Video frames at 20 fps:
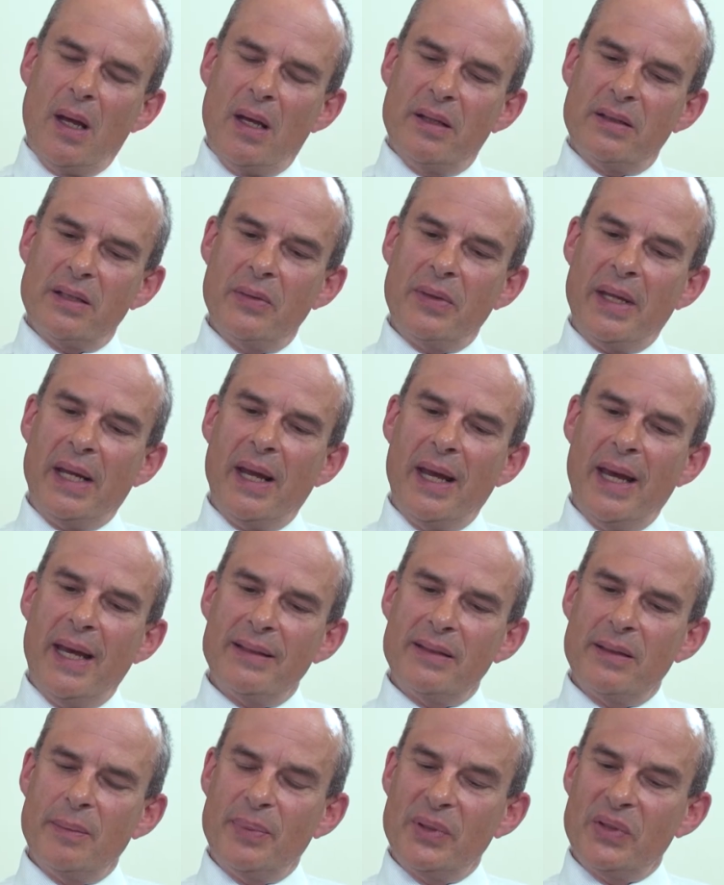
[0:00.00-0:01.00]
So then I
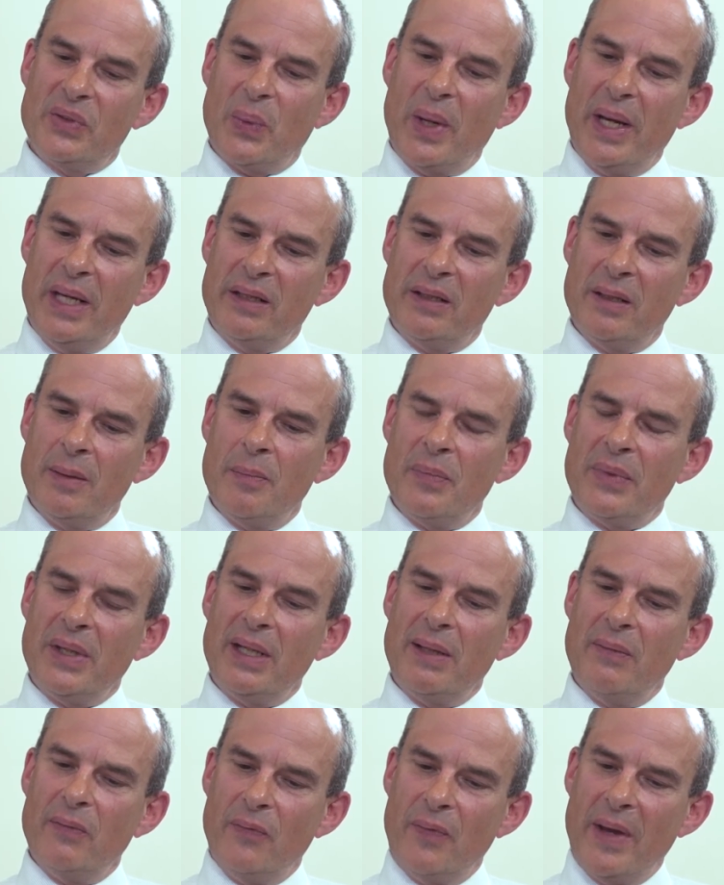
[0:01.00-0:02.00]
had to persuade them
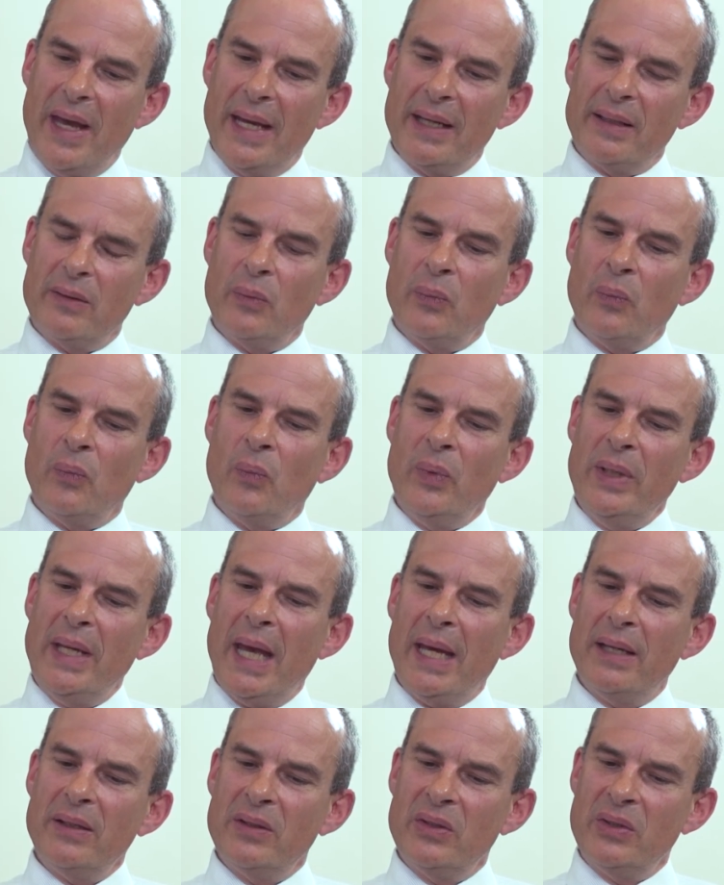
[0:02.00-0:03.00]
that, in fact, we
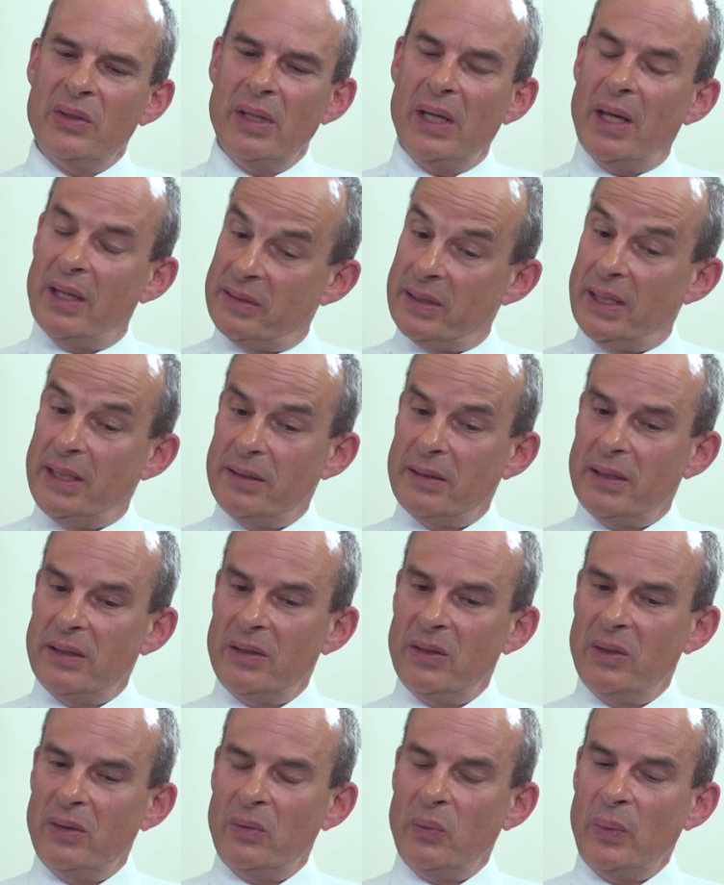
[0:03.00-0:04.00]
had, as an
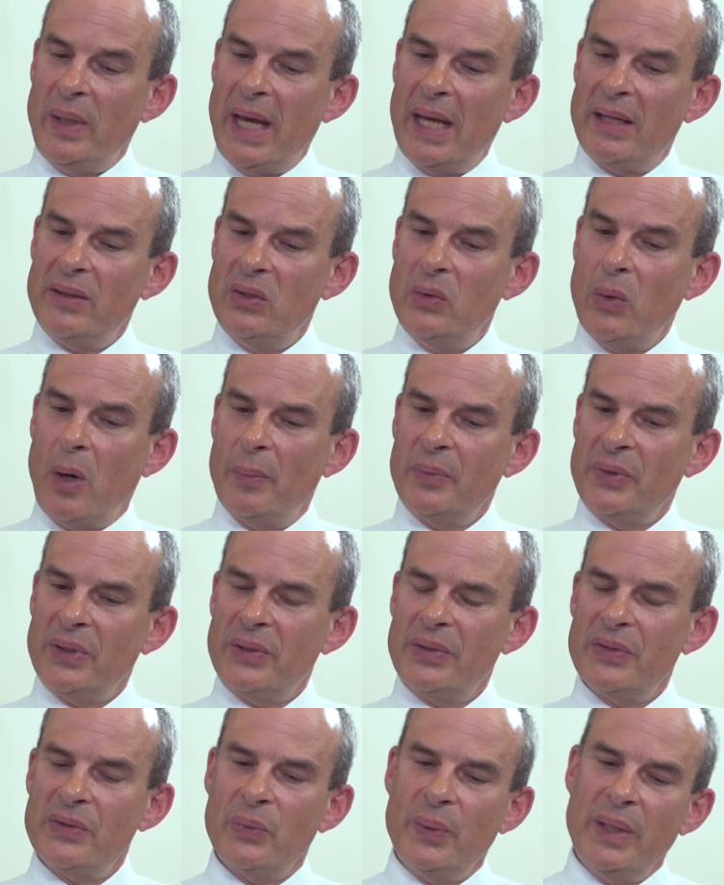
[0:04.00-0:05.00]
institute, we had two
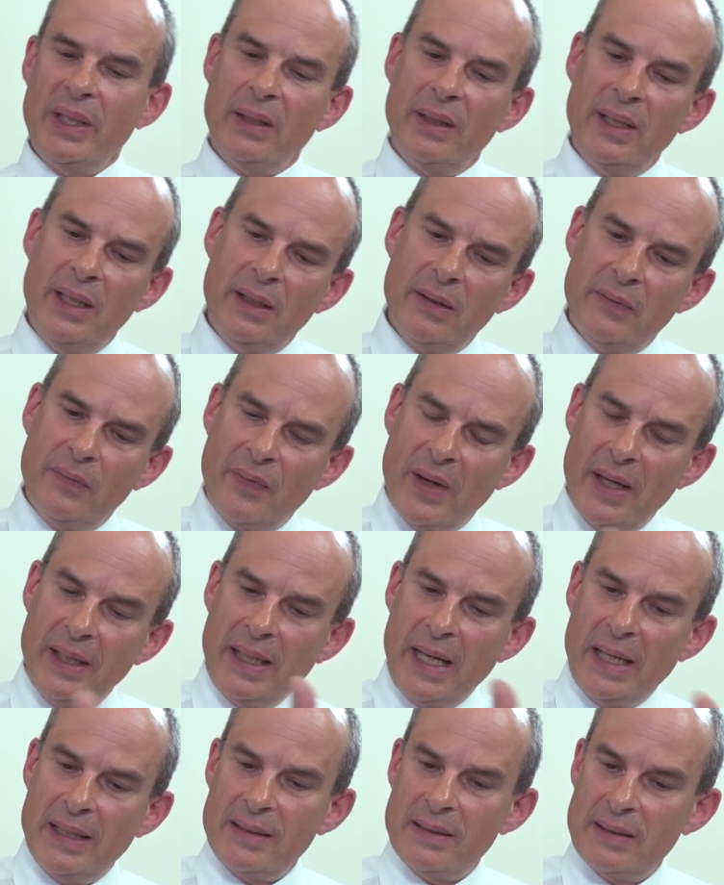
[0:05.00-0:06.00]
options. We can either
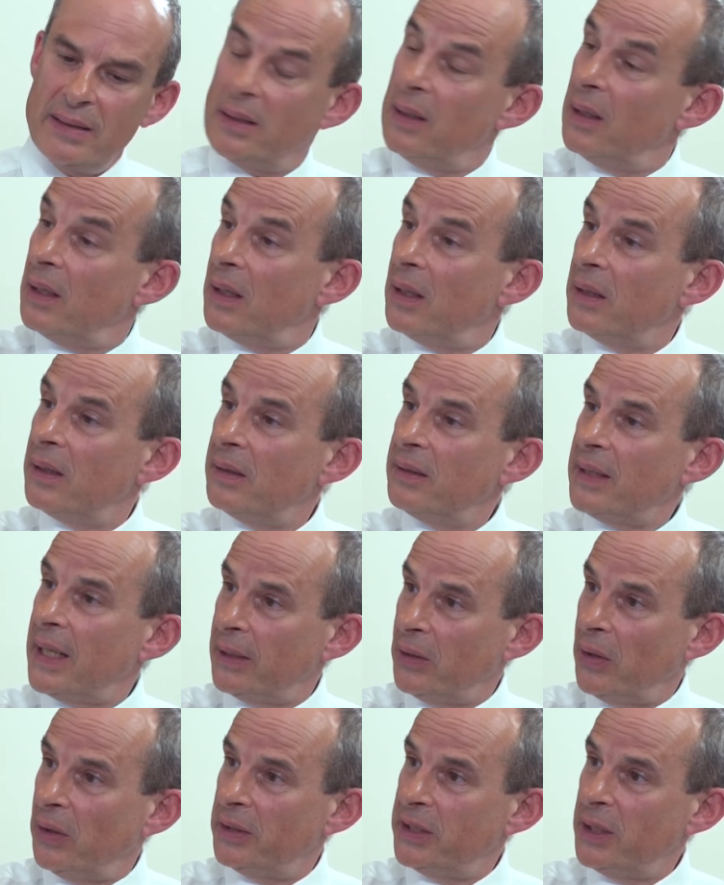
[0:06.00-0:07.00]
finance the
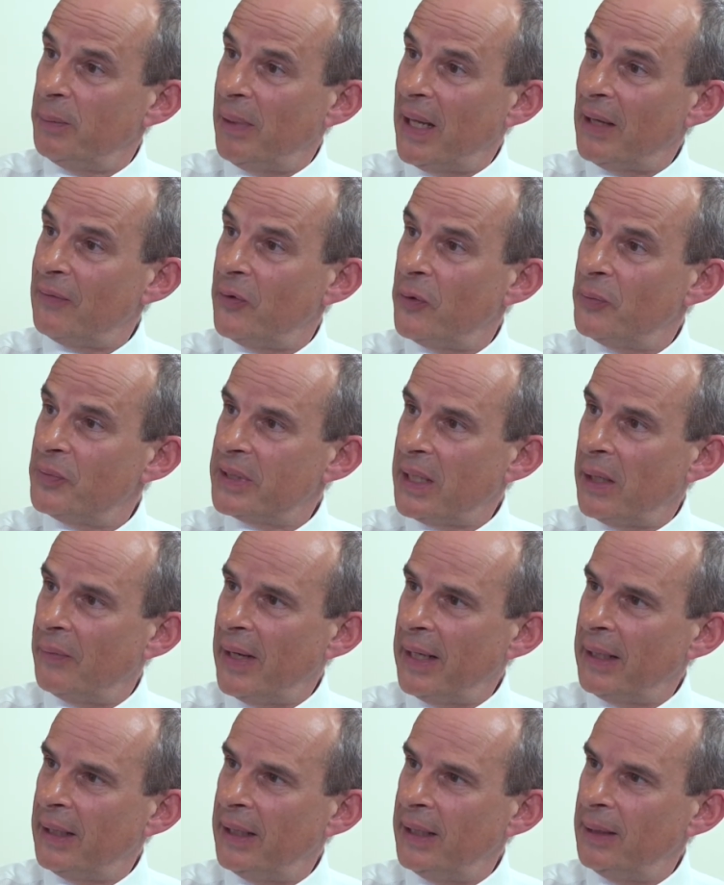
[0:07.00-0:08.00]
technology platforms
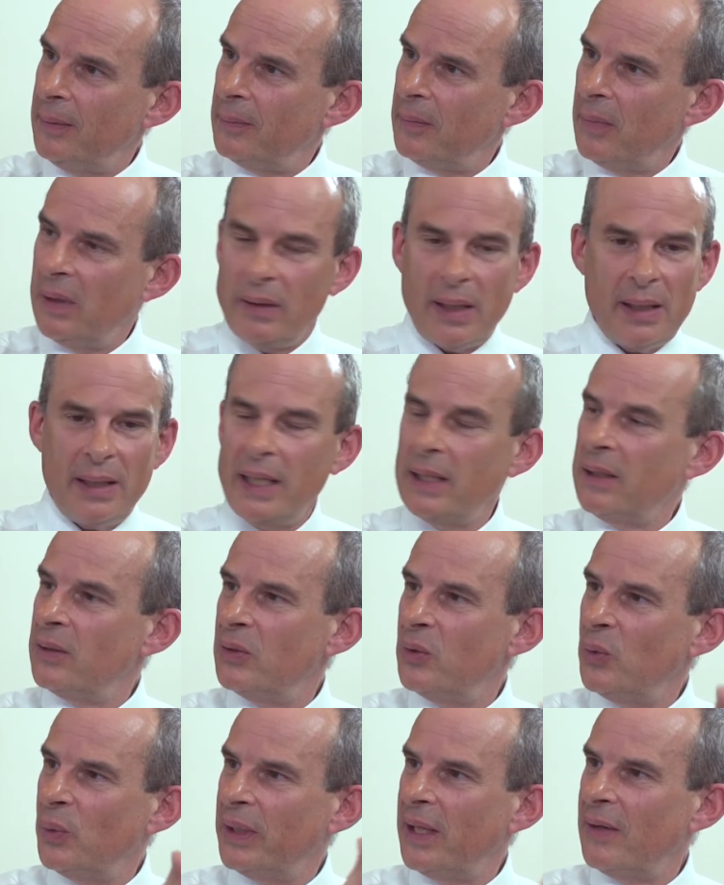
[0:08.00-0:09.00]
directly, and then they can
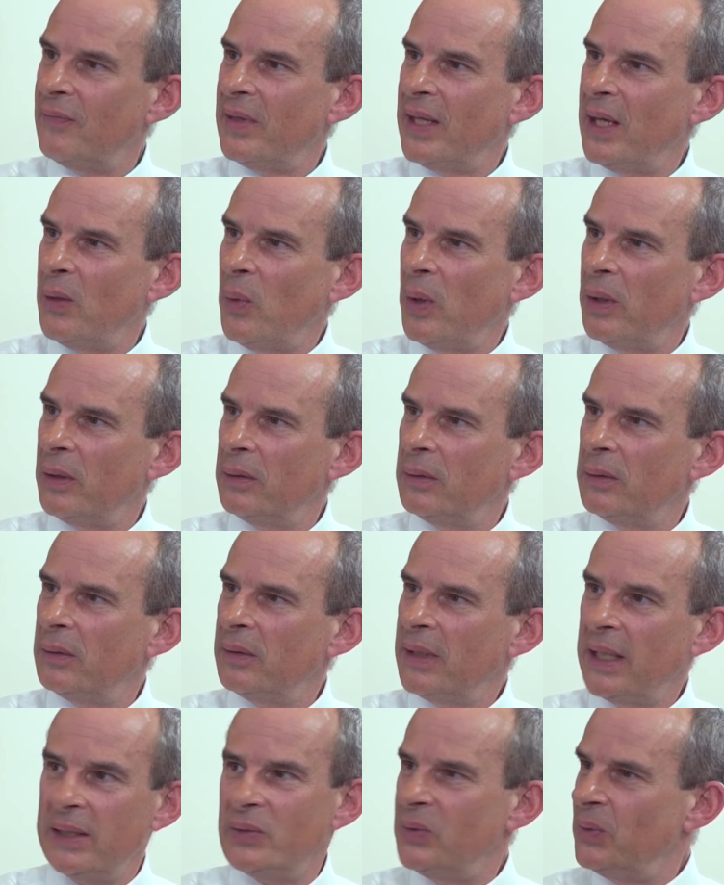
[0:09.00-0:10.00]
do whatever they
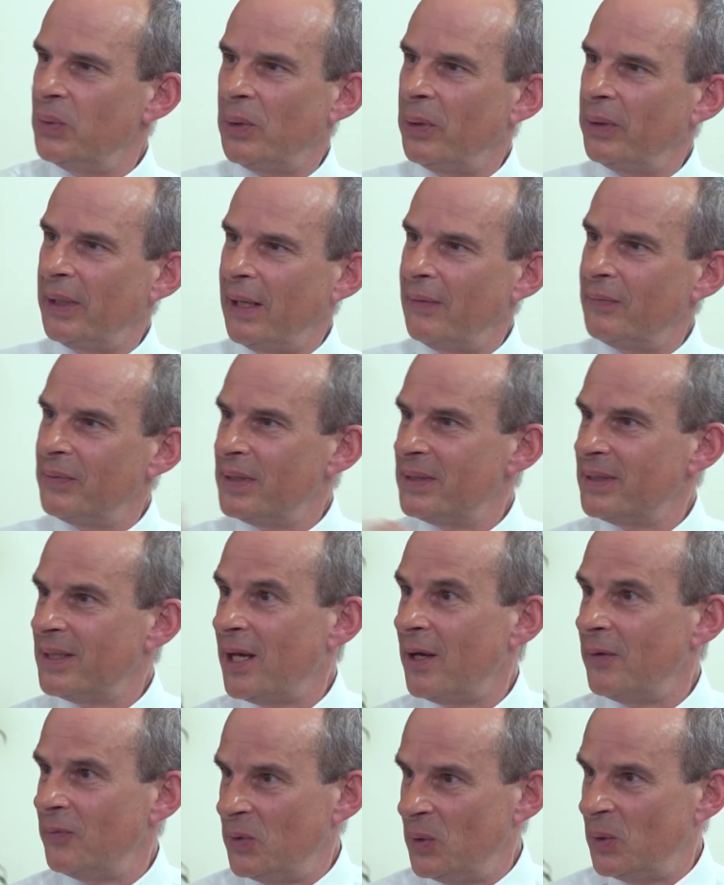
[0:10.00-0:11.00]
want. They do not have to
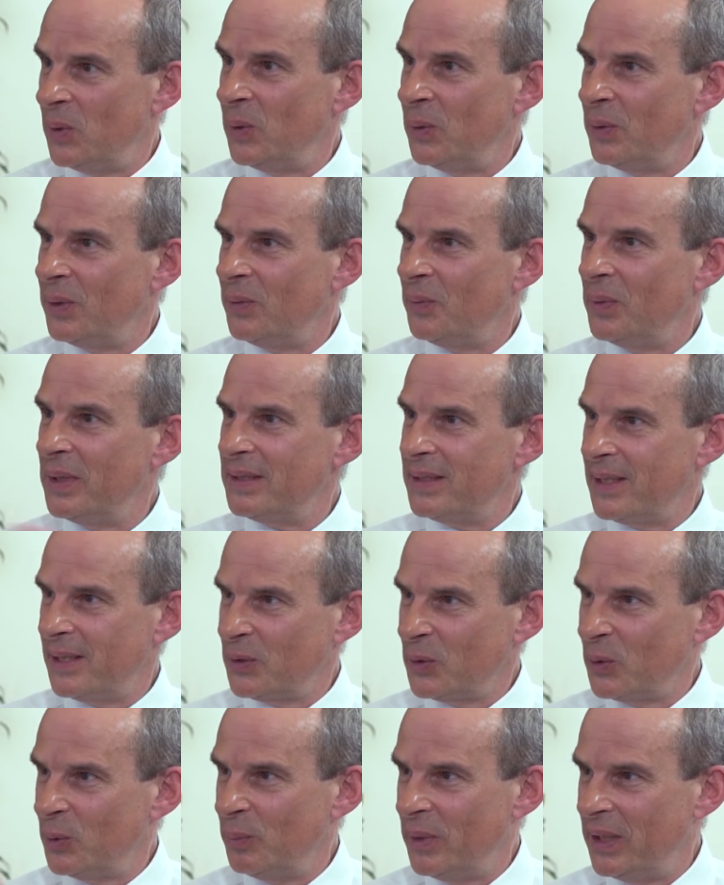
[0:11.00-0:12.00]
serve you, the
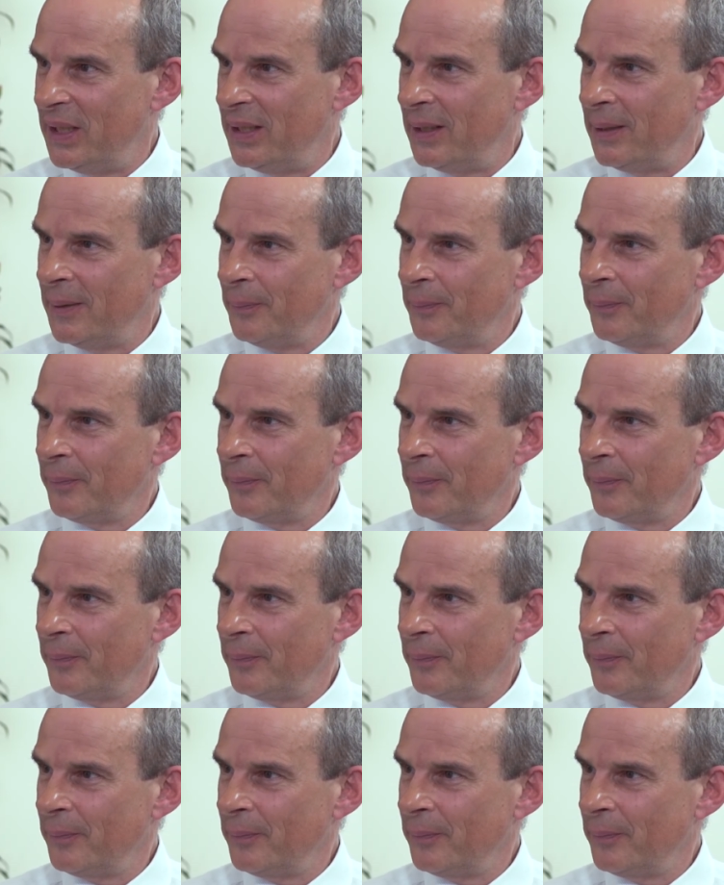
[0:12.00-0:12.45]
research group leader.